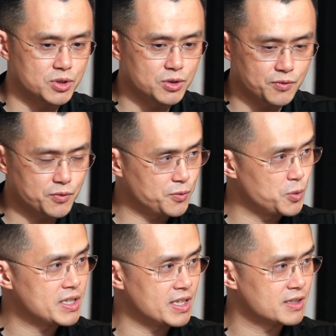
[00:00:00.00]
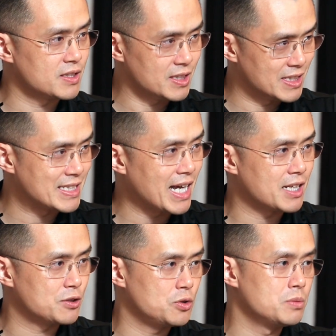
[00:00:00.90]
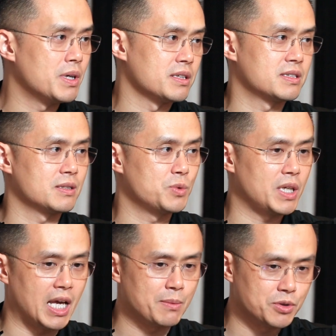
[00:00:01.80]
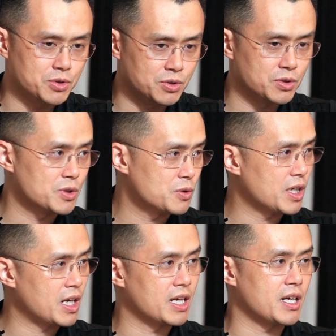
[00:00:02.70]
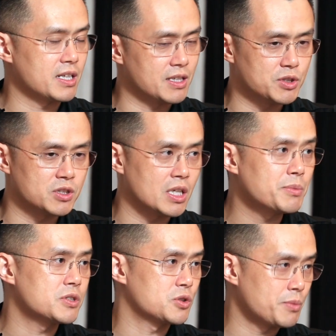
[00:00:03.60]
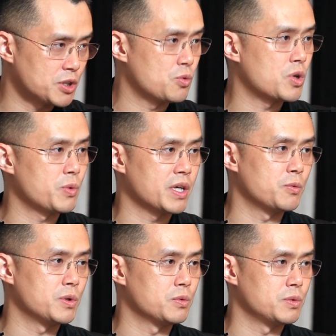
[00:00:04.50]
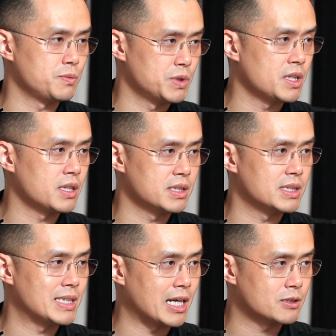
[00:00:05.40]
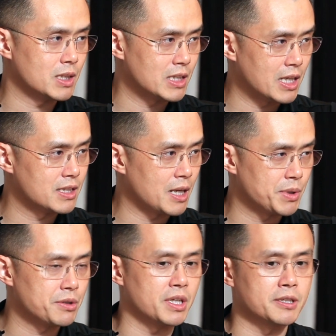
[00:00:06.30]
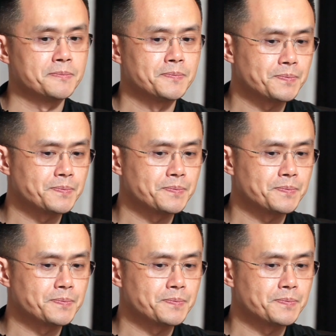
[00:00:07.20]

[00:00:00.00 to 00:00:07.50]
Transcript: to within exactly two months, we are able to. Uh, uh, uh there was so, so much work we we, we done in, in that in, in that period.